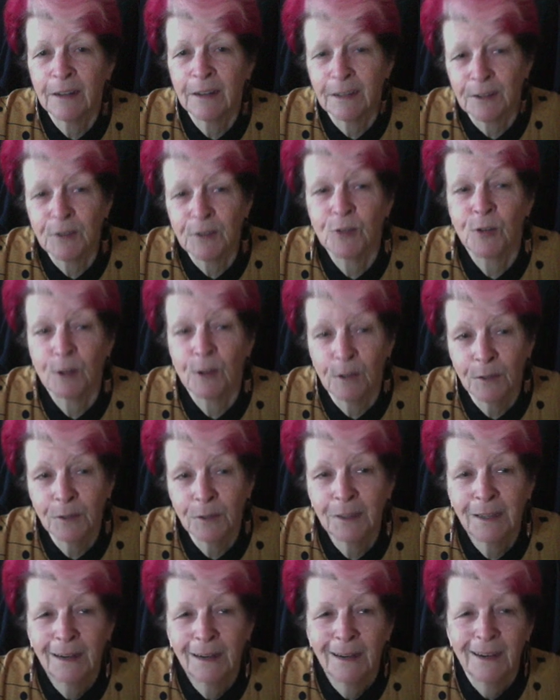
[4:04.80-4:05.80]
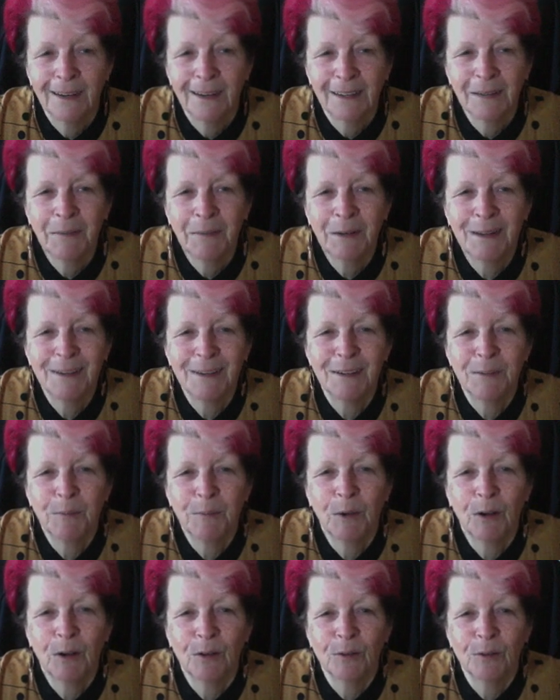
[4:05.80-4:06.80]
controlled, limited to
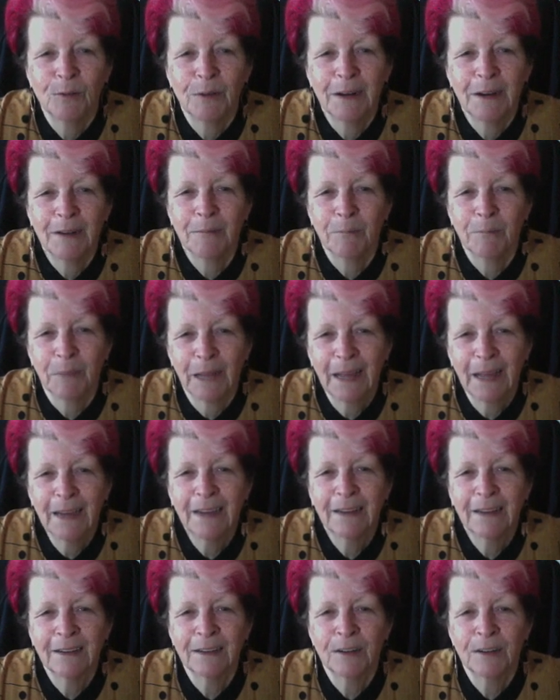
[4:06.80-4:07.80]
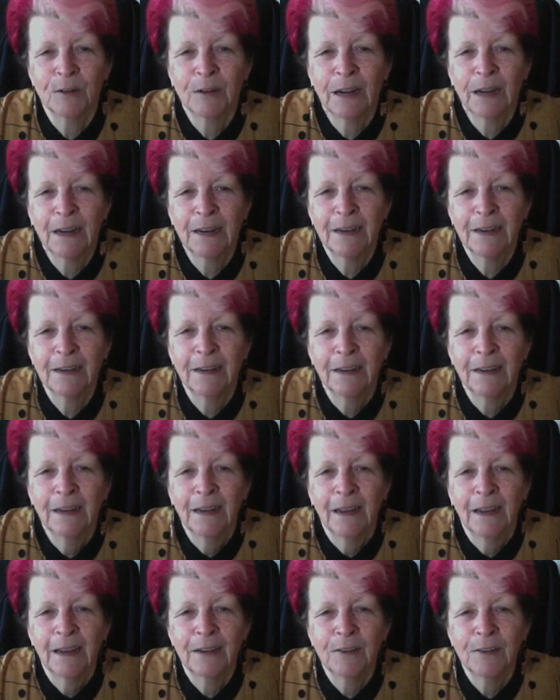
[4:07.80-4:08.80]
bold red and black, and creating
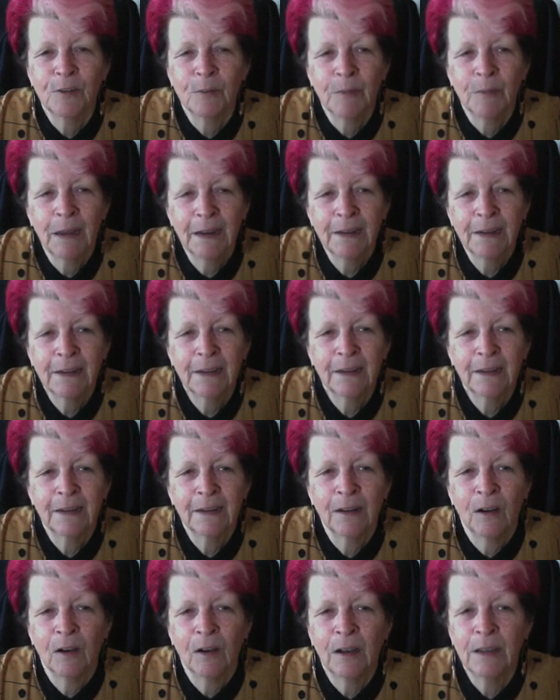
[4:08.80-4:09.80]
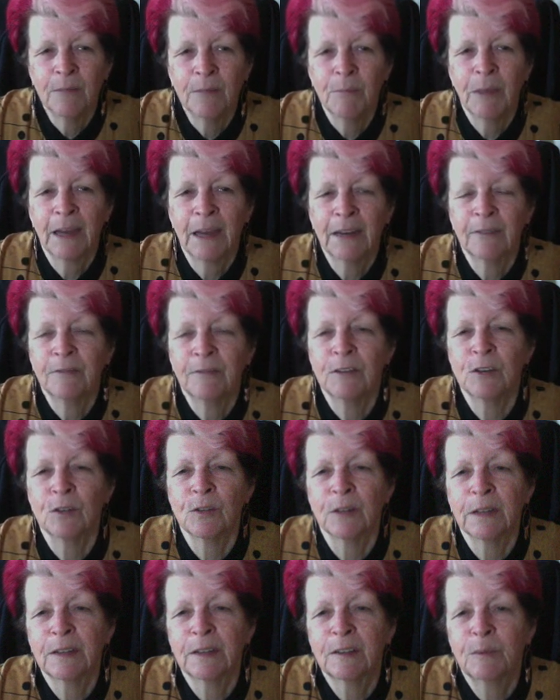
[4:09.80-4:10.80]
a dramatic and high impact visual
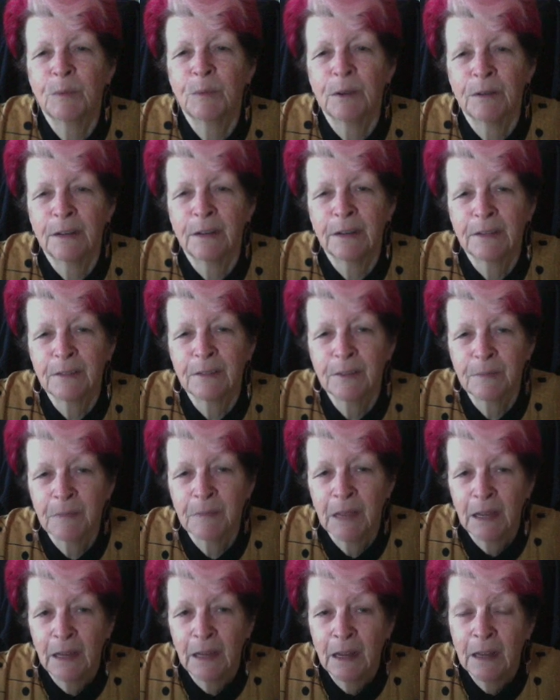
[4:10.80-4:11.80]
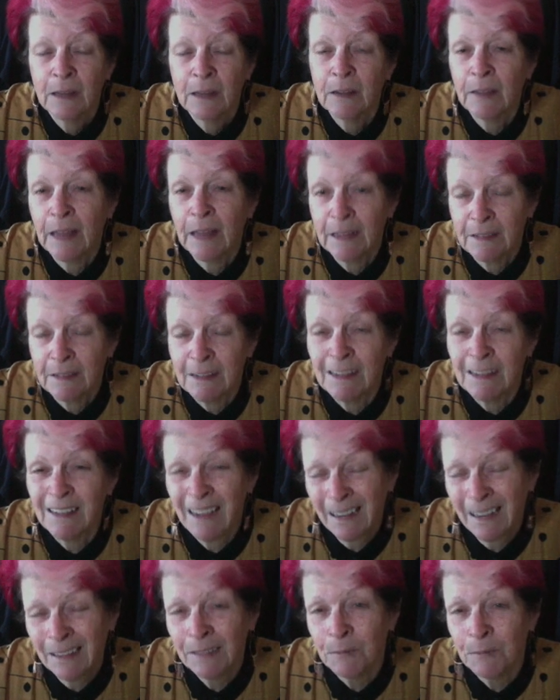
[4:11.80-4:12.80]
experience. So that's
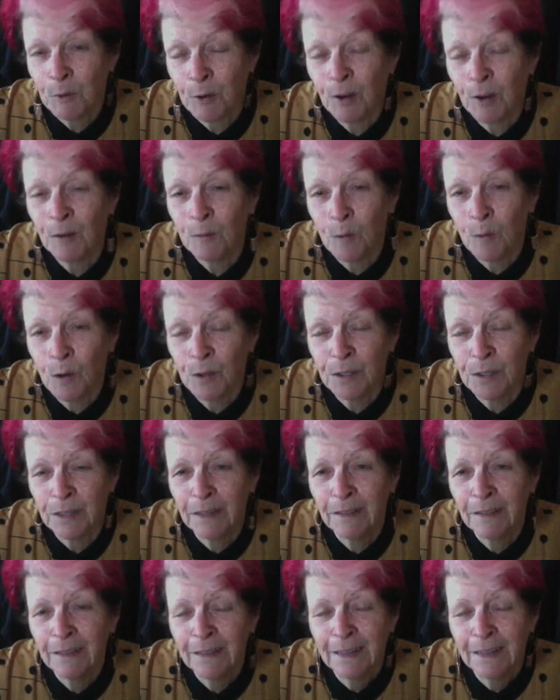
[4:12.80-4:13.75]
exactly what I wanted,